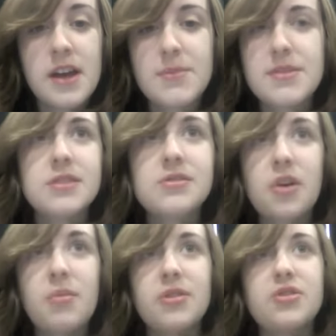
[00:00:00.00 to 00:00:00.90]
I mean, there's
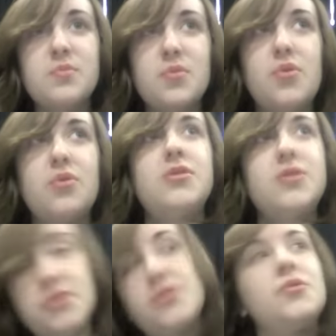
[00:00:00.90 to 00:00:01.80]
so much more
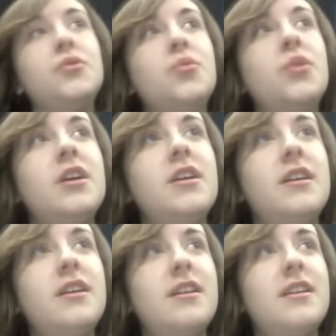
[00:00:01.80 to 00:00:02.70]
to
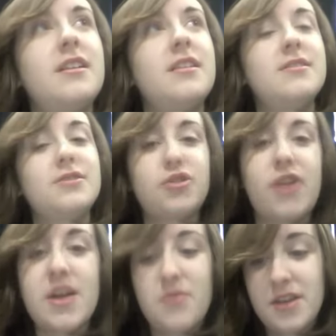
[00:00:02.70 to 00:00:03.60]

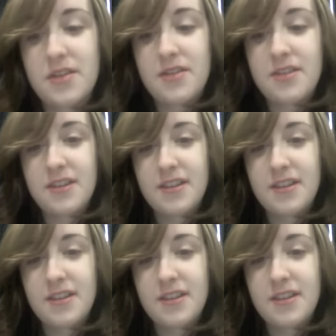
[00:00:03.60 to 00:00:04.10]
try with.